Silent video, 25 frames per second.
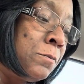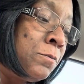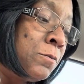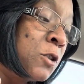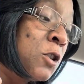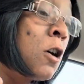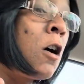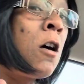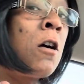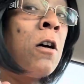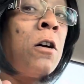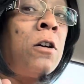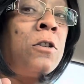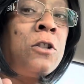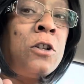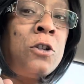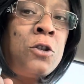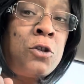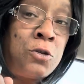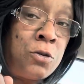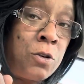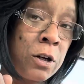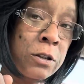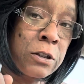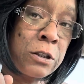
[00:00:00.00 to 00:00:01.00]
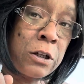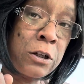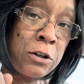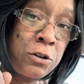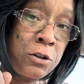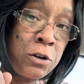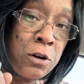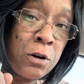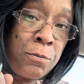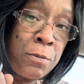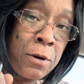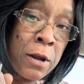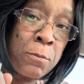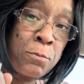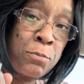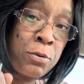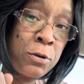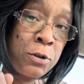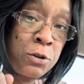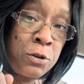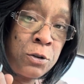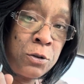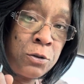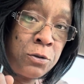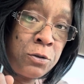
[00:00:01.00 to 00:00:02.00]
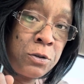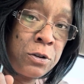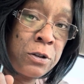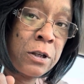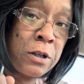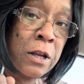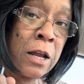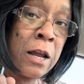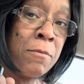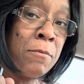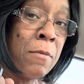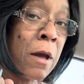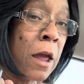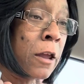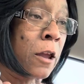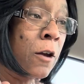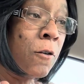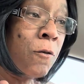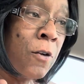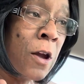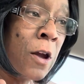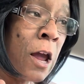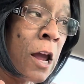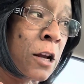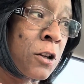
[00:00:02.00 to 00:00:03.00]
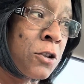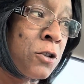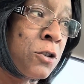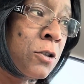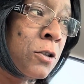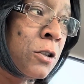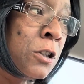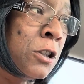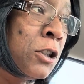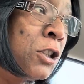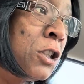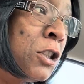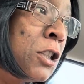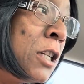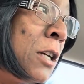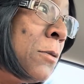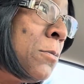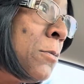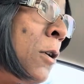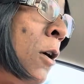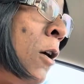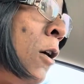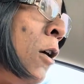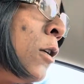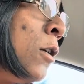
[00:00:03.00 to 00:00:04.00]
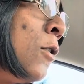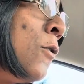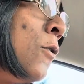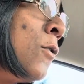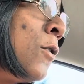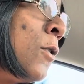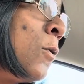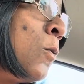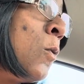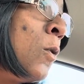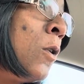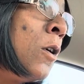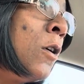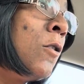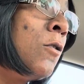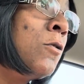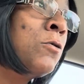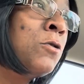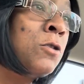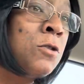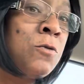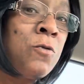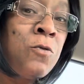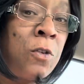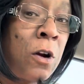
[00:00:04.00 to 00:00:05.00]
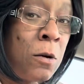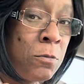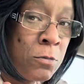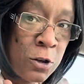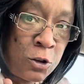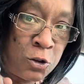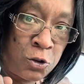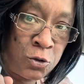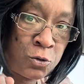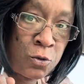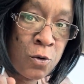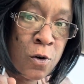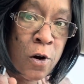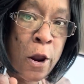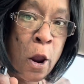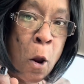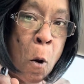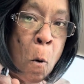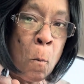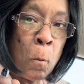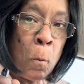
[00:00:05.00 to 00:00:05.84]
cars and trucks are still being produced and manufactured and shipped all over the world from Detroit.